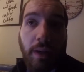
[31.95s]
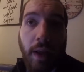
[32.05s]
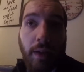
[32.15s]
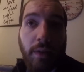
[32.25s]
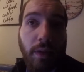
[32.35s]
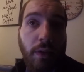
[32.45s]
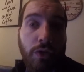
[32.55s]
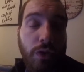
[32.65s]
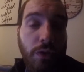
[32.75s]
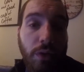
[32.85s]
text
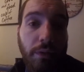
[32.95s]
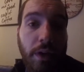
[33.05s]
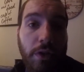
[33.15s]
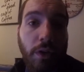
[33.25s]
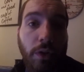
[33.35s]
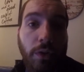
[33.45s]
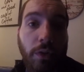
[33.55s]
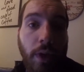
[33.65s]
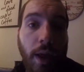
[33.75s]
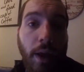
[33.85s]
and choose your own
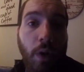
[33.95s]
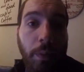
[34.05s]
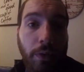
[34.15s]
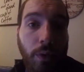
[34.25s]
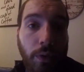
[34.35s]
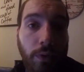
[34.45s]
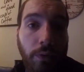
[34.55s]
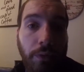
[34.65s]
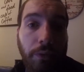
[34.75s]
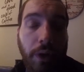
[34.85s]
adventures open source
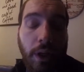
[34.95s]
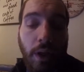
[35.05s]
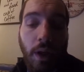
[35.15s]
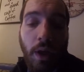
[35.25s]
and for free.